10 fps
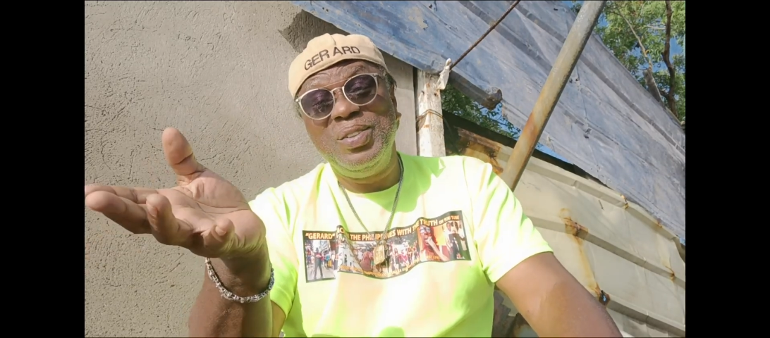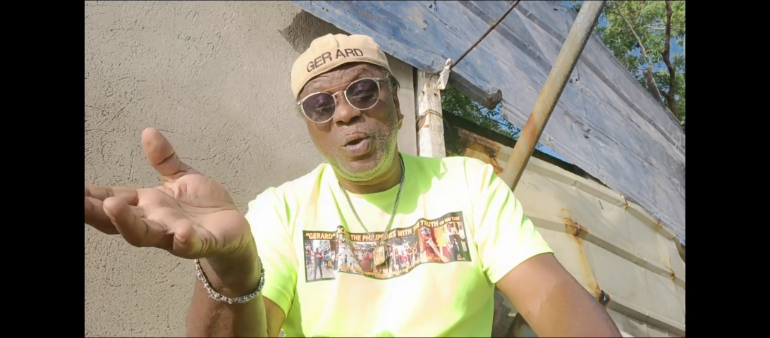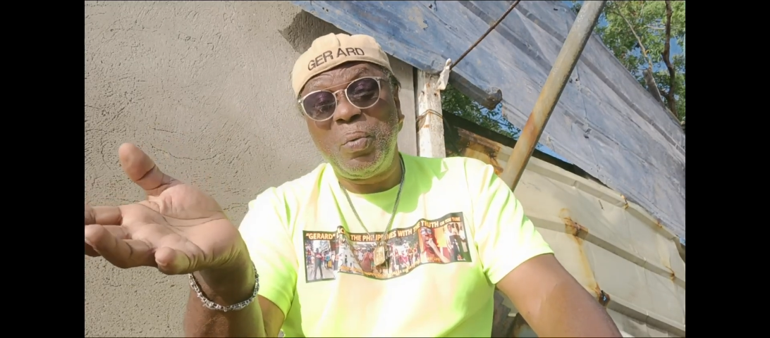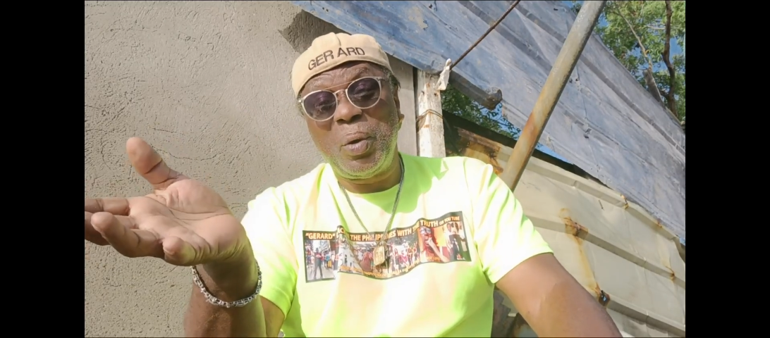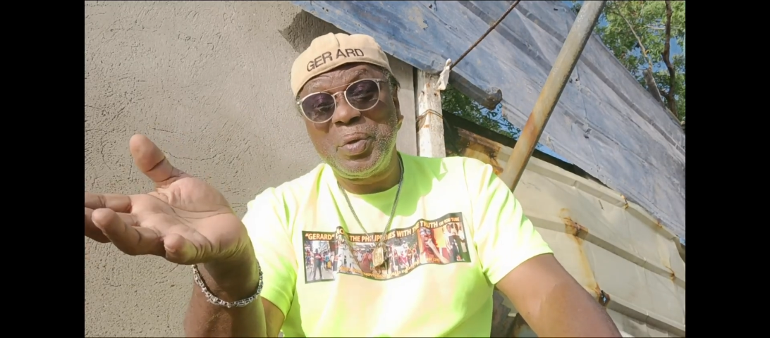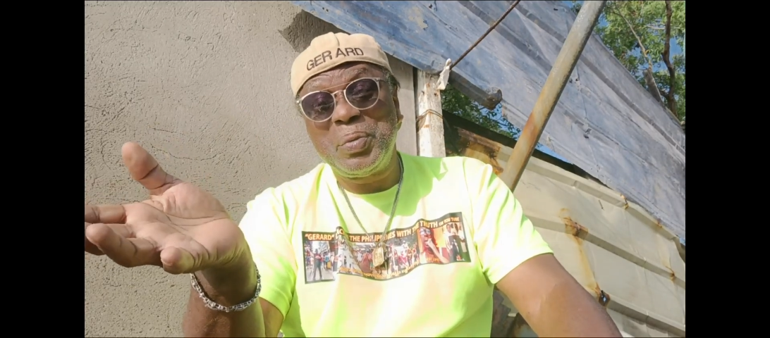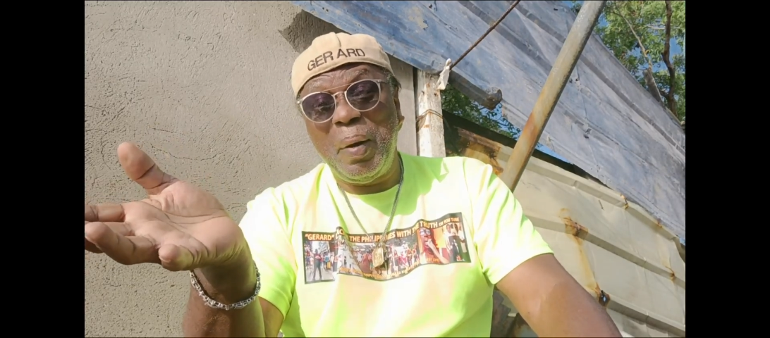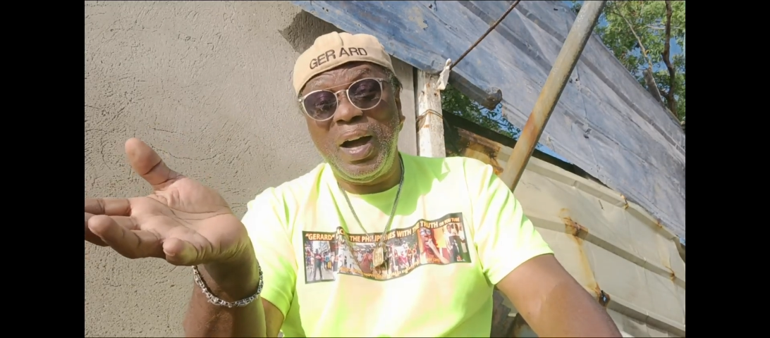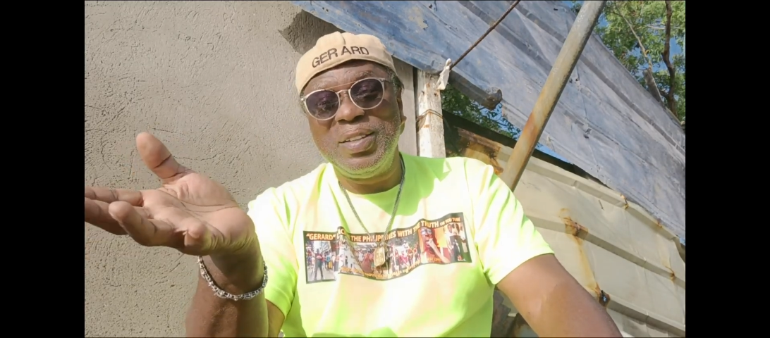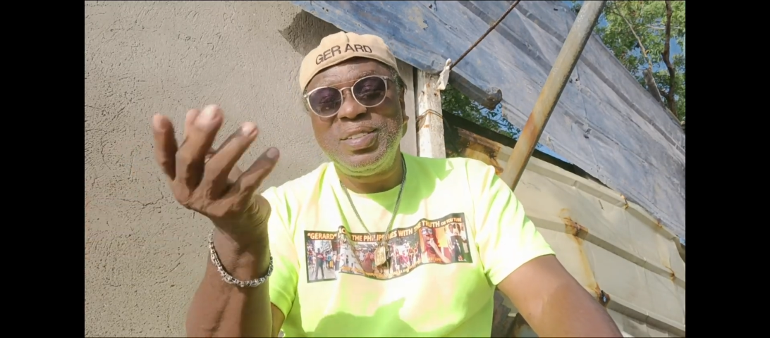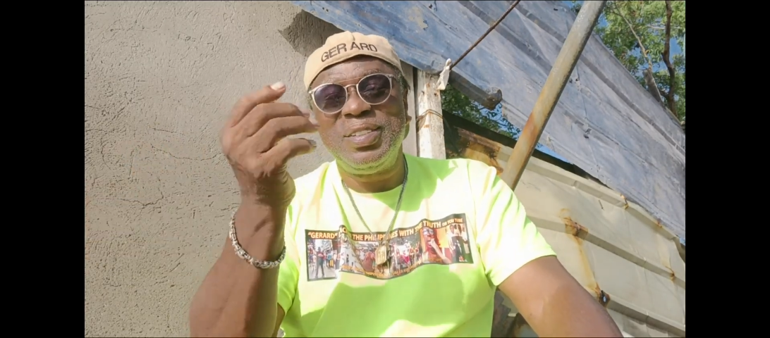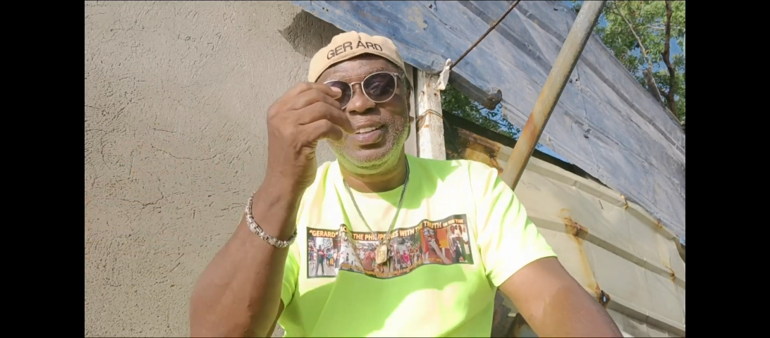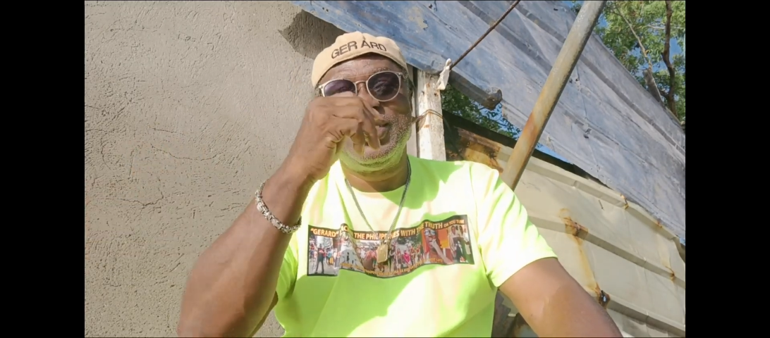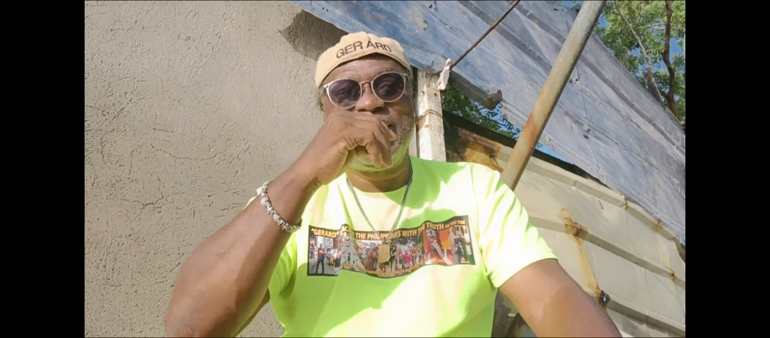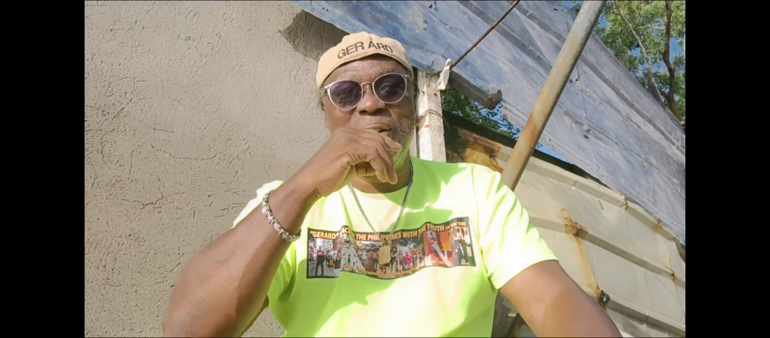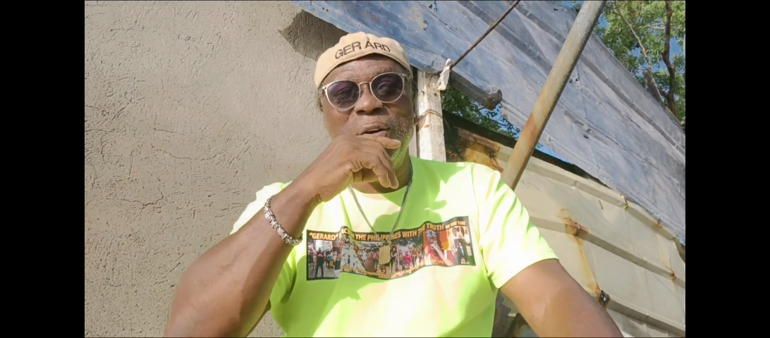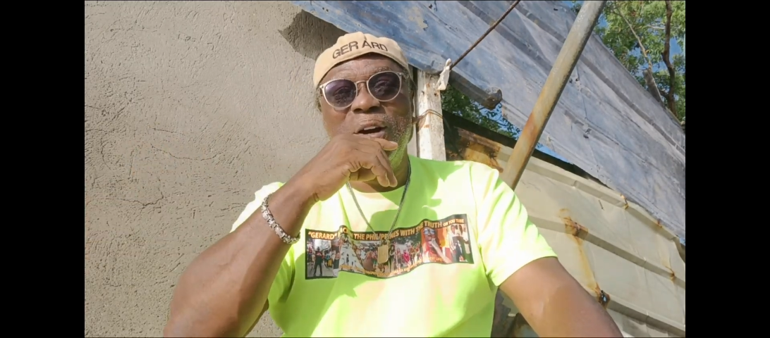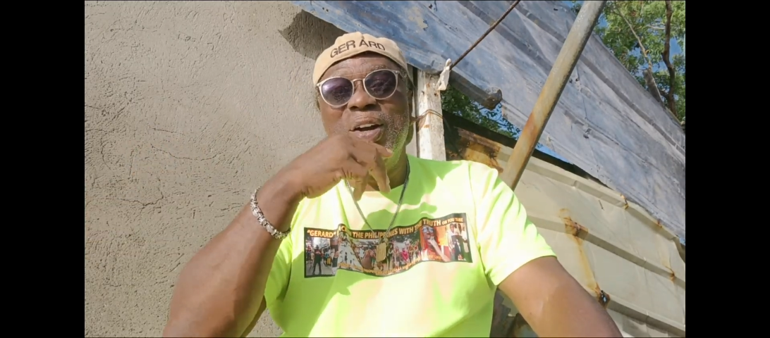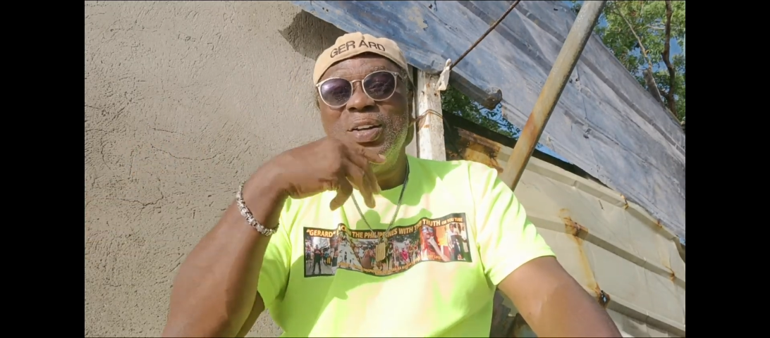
no more response. So